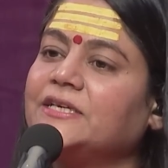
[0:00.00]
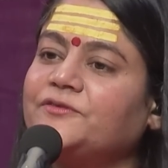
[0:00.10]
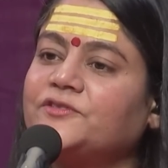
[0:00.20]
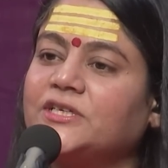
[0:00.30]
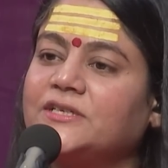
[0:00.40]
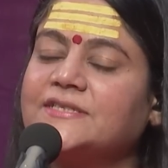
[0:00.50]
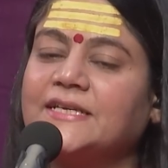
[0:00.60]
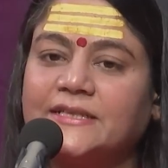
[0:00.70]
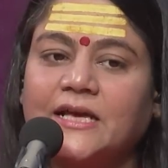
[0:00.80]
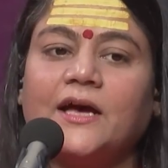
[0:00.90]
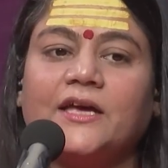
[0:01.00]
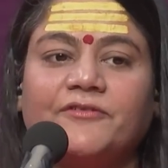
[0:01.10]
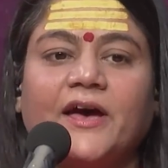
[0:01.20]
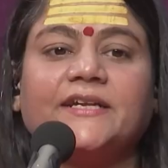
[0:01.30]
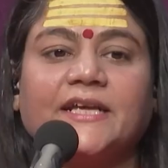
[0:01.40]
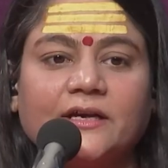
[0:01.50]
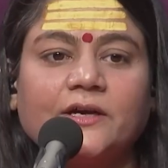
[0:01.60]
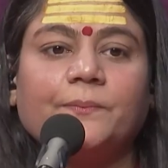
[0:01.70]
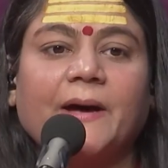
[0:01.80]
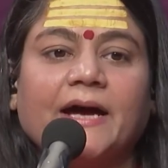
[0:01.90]
if Sita, if I take
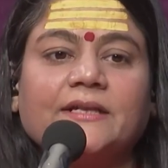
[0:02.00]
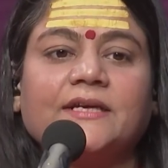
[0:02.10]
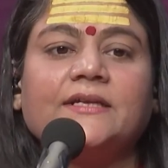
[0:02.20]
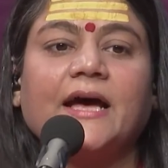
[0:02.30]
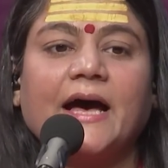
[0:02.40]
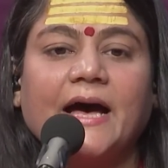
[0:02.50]
her back, then